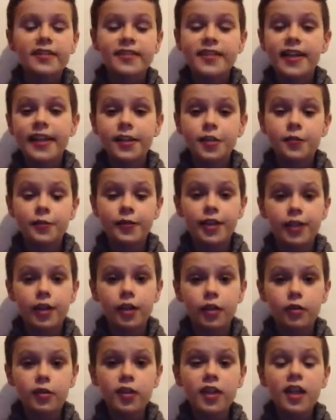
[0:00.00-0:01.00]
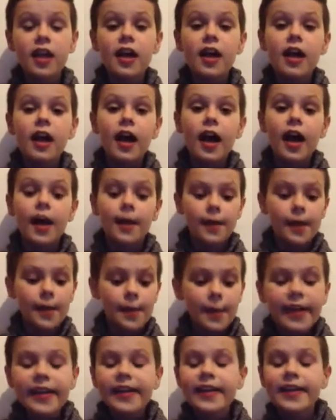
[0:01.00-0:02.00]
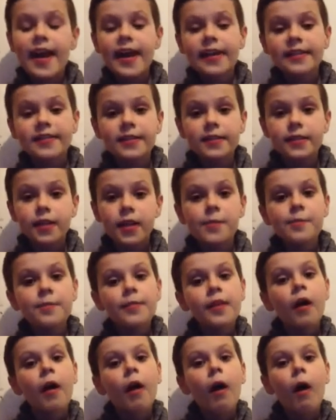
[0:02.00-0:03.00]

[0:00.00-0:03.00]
take the videos and then they can edit them